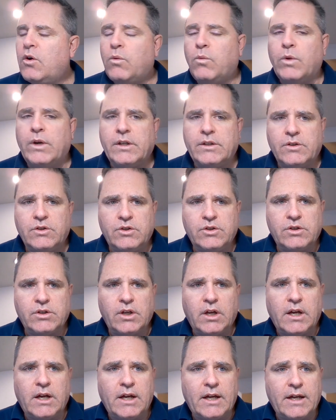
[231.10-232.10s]
which,
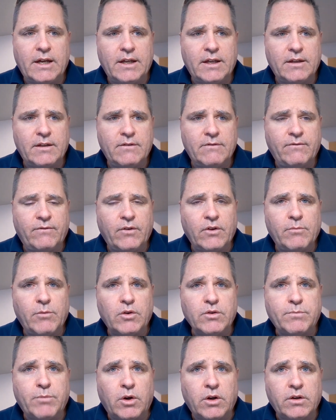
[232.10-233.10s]
uh, for the
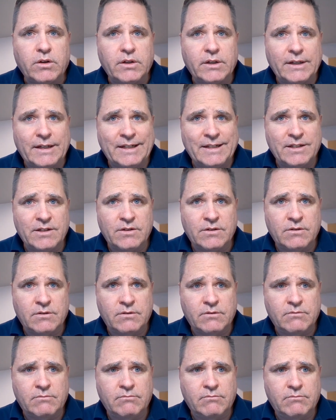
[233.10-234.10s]
most part,
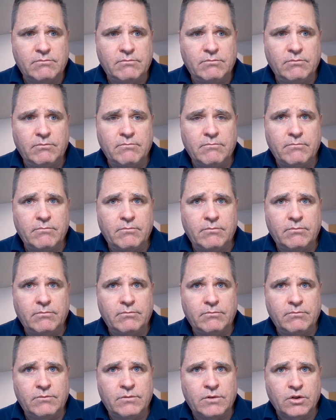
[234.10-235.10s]
is
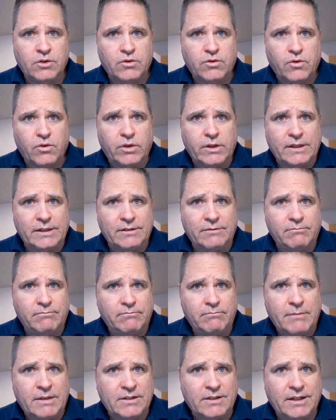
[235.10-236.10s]
destroyed,
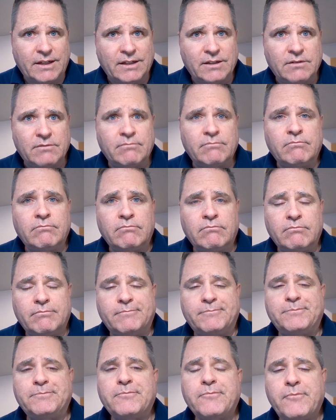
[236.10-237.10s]
missing,
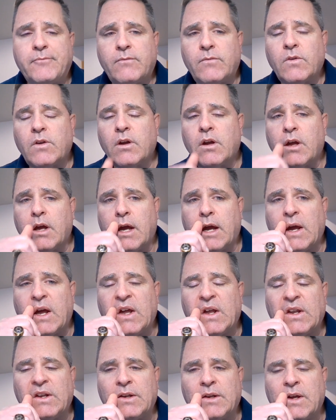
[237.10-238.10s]

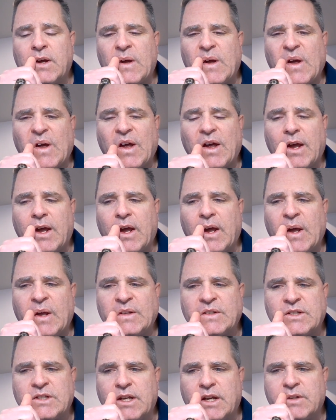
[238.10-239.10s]
and uh,
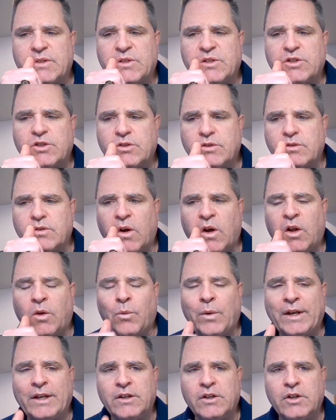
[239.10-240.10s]
as such, all we